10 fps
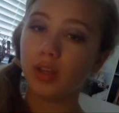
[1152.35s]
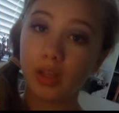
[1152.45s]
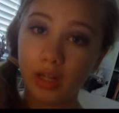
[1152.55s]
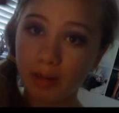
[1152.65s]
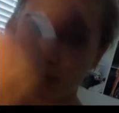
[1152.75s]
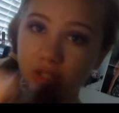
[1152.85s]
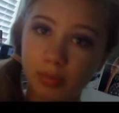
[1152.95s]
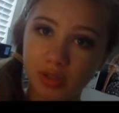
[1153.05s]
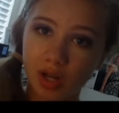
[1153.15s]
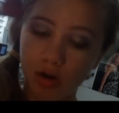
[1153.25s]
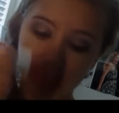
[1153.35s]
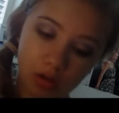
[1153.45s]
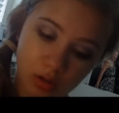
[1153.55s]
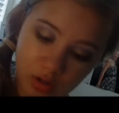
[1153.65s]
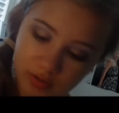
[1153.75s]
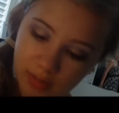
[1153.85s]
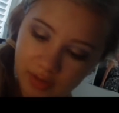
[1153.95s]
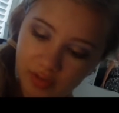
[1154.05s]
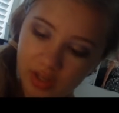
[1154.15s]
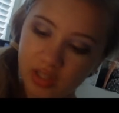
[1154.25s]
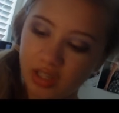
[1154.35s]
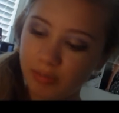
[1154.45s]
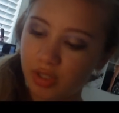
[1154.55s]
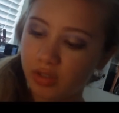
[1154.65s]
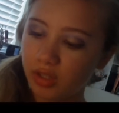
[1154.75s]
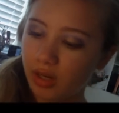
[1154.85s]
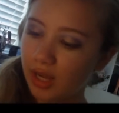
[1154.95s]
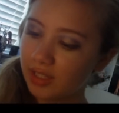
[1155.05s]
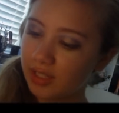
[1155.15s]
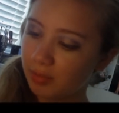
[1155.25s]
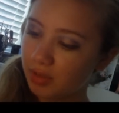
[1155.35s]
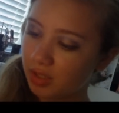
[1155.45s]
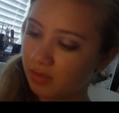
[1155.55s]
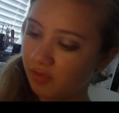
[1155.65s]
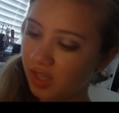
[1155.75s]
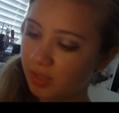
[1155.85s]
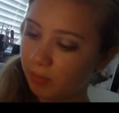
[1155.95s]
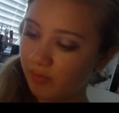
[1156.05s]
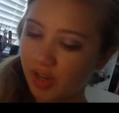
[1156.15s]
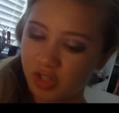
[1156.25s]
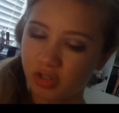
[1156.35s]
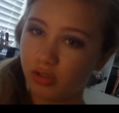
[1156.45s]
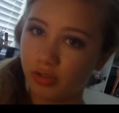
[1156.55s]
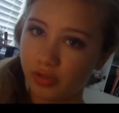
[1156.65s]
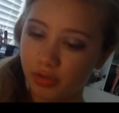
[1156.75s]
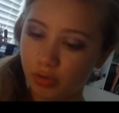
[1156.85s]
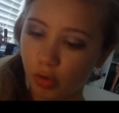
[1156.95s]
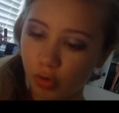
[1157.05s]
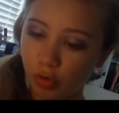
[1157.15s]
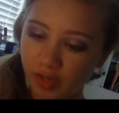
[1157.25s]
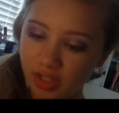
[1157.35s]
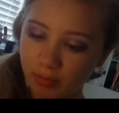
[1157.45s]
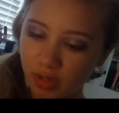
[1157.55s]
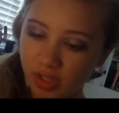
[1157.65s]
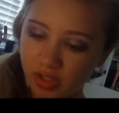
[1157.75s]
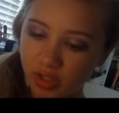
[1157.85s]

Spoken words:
And I'm just going to put that all over my face. I'm just using an Eyes, Lips, and Face Professional Total Face Brush.